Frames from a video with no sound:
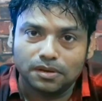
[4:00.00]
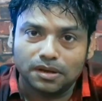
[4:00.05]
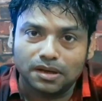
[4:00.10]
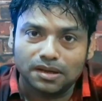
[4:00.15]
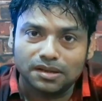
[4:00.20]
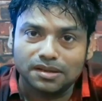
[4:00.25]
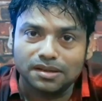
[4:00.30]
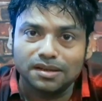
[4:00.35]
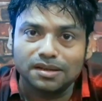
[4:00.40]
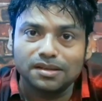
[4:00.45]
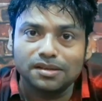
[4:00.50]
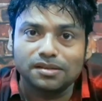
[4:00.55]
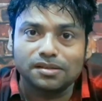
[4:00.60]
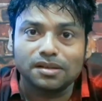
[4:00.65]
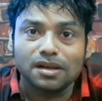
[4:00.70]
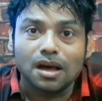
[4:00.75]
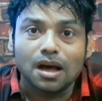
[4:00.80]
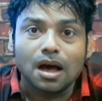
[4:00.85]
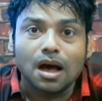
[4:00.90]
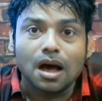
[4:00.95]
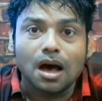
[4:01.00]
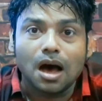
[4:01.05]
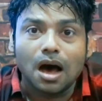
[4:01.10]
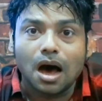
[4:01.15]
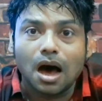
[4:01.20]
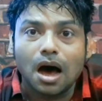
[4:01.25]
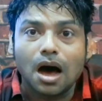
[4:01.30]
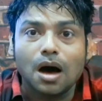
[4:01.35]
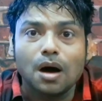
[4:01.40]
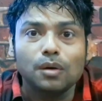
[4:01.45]
It is
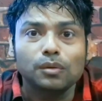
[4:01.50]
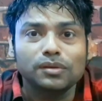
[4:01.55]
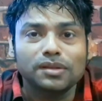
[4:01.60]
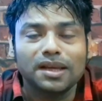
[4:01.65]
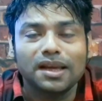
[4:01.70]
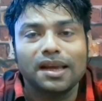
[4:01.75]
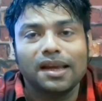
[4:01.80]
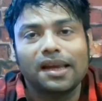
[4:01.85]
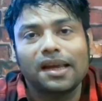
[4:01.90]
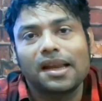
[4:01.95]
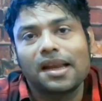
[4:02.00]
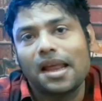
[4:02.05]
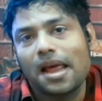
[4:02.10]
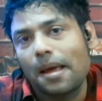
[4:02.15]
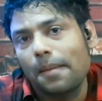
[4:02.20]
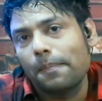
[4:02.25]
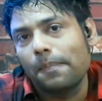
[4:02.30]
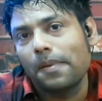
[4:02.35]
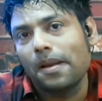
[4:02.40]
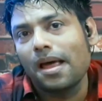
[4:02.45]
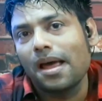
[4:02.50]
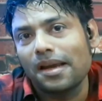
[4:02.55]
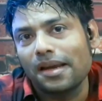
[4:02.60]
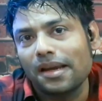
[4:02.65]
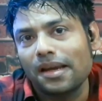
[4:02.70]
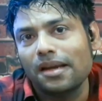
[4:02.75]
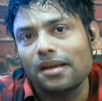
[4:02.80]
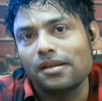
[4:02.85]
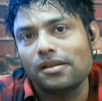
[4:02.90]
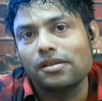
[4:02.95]
how they can apply
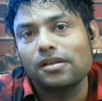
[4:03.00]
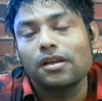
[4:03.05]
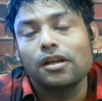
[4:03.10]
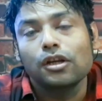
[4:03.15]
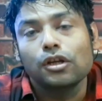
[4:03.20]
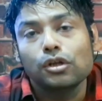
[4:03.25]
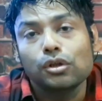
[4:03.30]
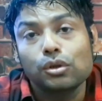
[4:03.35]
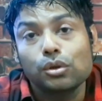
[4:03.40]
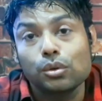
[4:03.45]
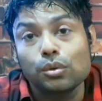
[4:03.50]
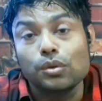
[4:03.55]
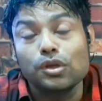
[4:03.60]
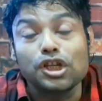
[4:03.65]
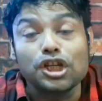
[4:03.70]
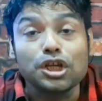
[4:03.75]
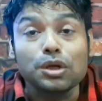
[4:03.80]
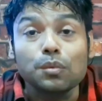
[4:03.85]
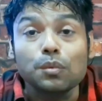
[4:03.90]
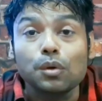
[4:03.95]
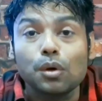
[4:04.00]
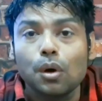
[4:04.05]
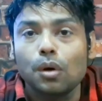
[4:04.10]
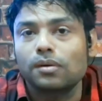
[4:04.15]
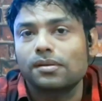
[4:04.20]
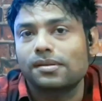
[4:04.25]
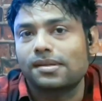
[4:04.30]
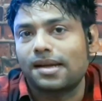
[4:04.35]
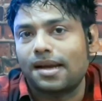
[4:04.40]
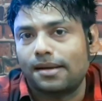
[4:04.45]
it to new
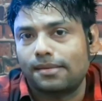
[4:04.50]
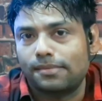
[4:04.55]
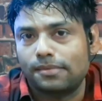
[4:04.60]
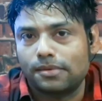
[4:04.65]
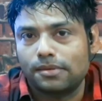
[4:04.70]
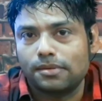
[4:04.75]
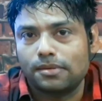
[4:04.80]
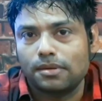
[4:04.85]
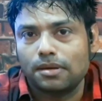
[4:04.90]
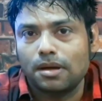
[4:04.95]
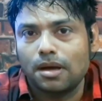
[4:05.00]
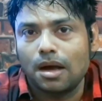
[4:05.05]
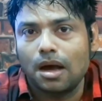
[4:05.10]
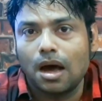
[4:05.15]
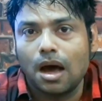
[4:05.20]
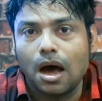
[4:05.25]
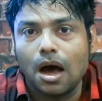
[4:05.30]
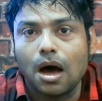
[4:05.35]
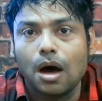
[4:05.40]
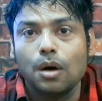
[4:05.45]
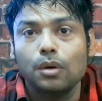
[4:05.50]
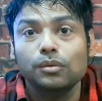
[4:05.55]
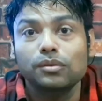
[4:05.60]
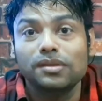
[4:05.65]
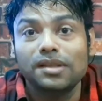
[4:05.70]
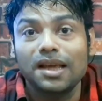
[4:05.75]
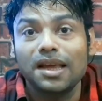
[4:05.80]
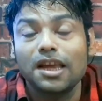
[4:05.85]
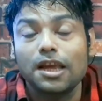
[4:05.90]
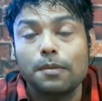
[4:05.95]
context, how
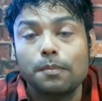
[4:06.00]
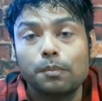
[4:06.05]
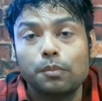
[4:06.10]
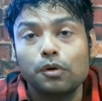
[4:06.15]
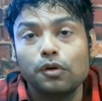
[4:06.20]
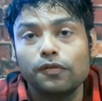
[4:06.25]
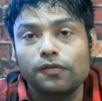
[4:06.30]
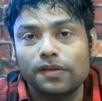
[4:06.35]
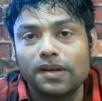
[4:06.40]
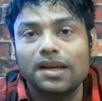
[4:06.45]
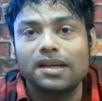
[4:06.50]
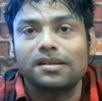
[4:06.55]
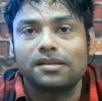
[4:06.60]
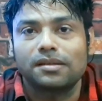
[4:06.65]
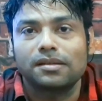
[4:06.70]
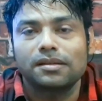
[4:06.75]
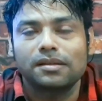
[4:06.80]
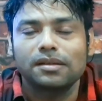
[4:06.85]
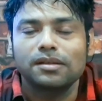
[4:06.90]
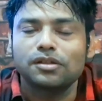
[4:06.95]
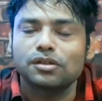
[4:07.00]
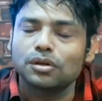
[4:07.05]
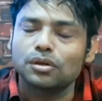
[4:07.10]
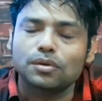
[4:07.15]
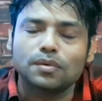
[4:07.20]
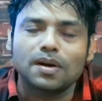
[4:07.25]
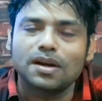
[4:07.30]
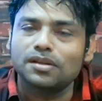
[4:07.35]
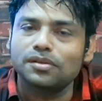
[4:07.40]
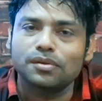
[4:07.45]
they improve it,
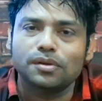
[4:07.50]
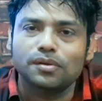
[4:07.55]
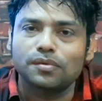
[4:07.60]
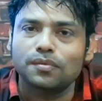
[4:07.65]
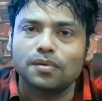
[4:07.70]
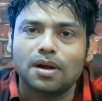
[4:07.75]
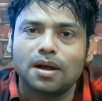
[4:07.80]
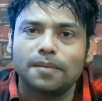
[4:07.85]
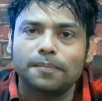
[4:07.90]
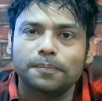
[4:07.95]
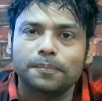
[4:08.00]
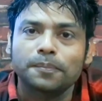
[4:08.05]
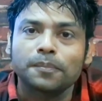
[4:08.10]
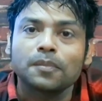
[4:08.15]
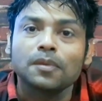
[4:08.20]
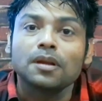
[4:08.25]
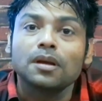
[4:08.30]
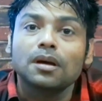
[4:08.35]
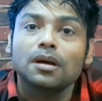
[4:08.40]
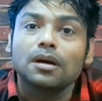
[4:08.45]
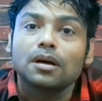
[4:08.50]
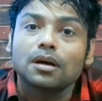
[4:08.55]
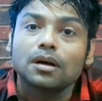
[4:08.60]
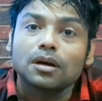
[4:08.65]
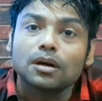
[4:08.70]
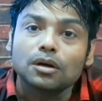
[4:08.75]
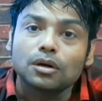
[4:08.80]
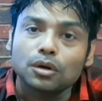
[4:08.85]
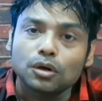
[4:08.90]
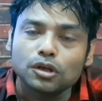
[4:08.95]
etc., etc.
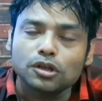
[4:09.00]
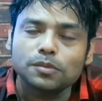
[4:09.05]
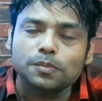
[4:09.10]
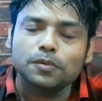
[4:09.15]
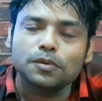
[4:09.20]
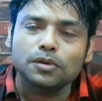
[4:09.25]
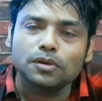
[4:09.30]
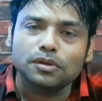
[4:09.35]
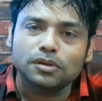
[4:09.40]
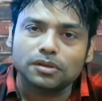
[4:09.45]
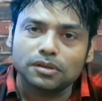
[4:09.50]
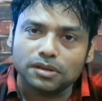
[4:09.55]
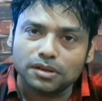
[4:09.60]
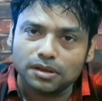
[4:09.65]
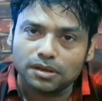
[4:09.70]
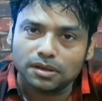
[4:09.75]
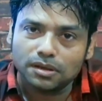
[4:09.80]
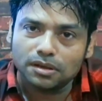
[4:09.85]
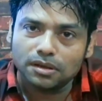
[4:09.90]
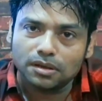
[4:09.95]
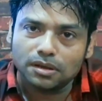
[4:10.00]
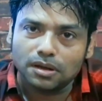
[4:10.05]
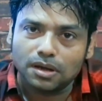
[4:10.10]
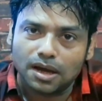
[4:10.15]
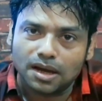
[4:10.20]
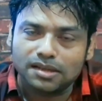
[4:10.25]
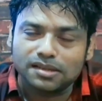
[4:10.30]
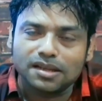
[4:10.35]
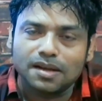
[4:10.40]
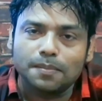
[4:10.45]
Closed book
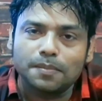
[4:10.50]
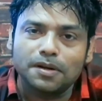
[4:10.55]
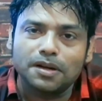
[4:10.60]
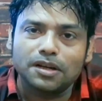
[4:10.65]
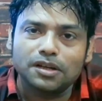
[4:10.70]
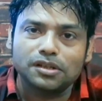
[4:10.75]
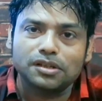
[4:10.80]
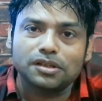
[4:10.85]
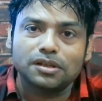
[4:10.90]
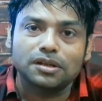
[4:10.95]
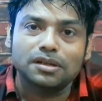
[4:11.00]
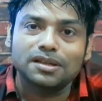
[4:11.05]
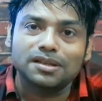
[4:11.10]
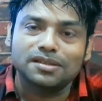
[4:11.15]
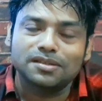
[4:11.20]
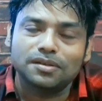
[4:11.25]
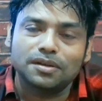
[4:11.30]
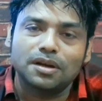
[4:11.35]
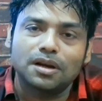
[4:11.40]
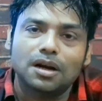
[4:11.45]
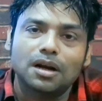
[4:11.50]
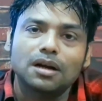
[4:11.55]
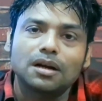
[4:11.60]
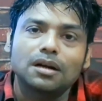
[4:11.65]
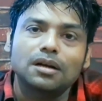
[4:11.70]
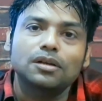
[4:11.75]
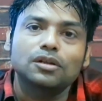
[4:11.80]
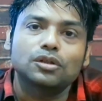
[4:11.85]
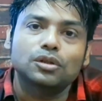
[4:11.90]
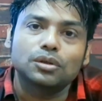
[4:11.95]
examination is
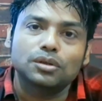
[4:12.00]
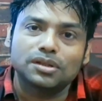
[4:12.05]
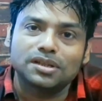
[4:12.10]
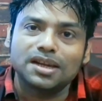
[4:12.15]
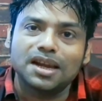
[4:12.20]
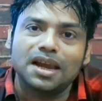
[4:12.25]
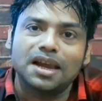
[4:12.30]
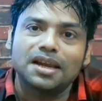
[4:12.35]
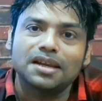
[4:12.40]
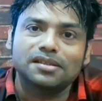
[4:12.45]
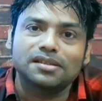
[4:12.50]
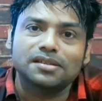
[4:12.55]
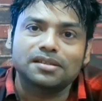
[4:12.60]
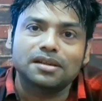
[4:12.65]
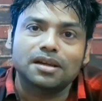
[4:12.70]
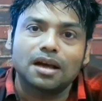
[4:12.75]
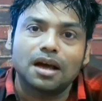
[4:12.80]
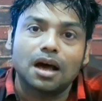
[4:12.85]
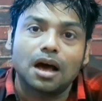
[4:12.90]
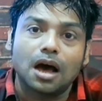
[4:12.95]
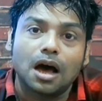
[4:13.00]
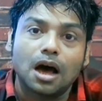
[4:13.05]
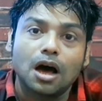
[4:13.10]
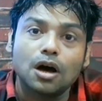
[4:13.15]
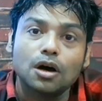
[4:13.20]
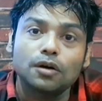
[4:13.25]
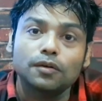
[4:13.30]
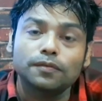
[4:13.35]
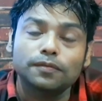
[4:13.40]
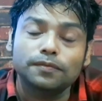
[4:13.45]
there to test
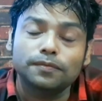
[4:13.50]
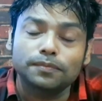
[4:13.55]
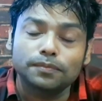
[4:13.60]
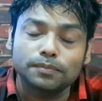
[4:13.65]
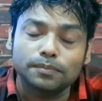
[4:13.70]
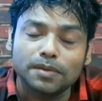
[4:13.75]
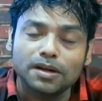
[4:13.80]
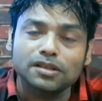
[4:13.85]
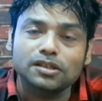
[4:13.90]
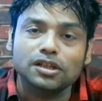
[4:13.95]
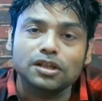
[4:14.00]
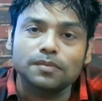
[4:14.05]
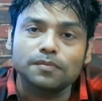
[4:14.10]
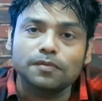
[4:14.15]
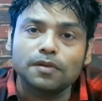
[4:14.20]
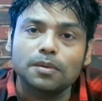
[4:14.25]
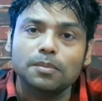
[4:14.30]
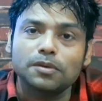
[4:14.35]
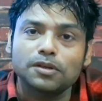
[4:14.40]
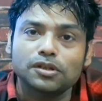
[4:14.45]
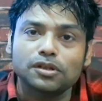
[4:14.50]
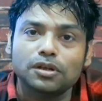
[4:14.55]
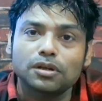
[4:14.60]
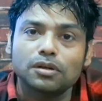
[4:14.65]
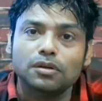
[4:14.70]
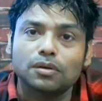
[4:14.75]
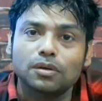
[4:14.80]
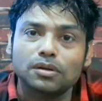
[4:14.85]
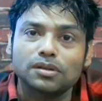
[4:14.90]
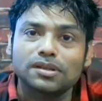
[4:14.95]
how much information
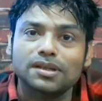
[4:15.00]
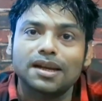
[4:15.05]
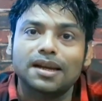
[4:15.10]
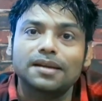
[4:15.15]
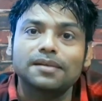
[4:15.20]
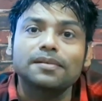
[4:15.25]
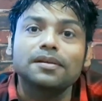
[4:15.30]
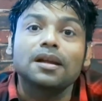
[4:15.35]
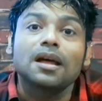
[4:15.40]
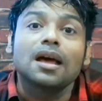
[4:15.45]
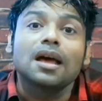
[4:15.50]
content